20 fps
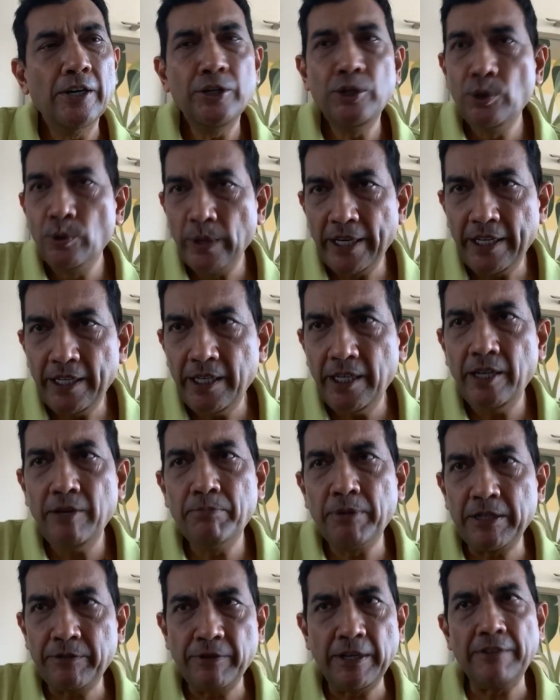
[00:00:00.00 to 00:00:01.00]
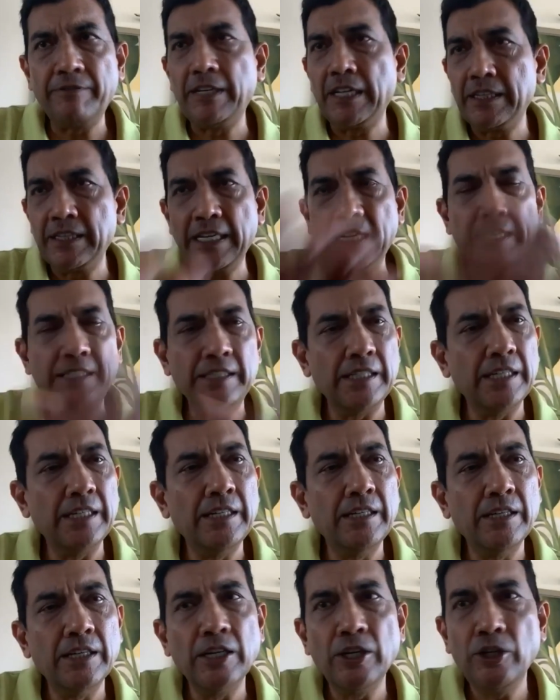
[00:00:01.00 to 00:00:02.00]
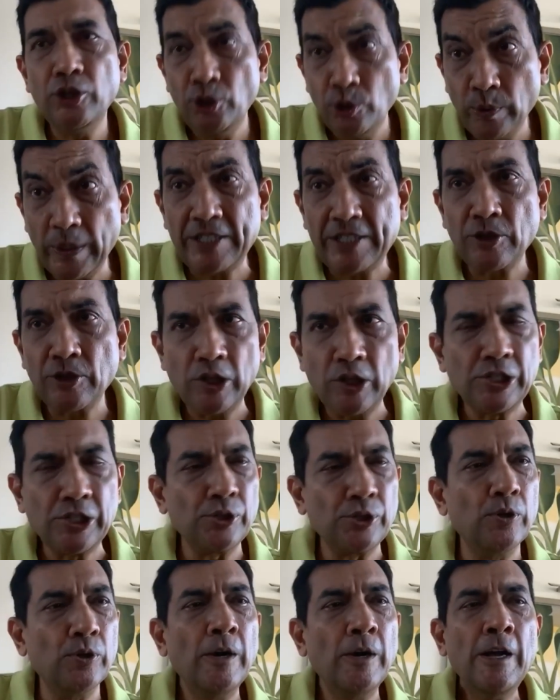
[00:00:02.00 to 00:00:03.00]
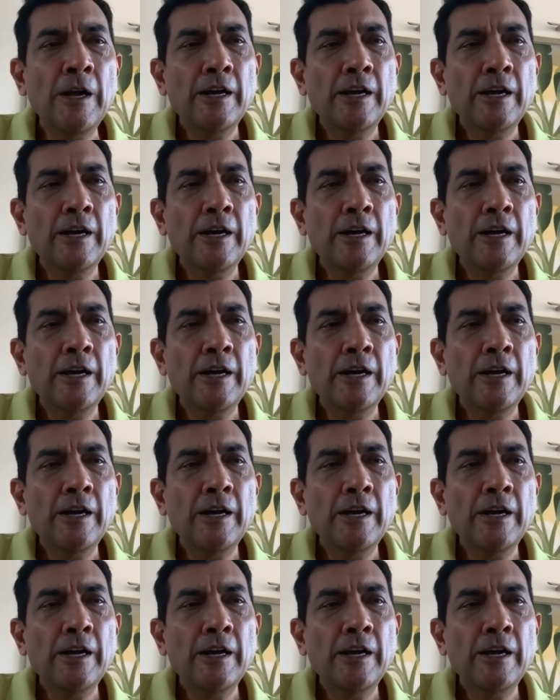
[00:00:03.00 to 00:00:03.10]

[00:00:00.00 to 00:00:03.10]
UAE, but we have done that in US also,